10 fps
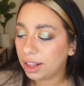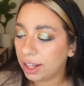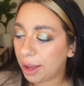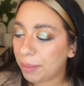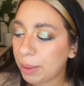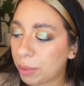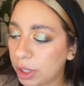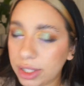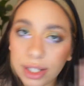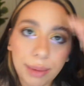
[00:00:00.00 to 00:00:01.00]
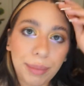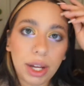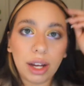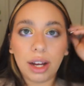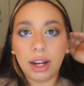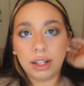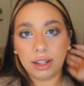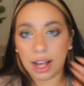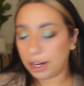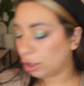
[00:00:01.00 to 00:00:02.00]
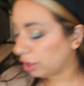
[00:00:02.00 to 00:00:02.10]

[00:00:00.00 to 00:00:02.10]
let me put some liner and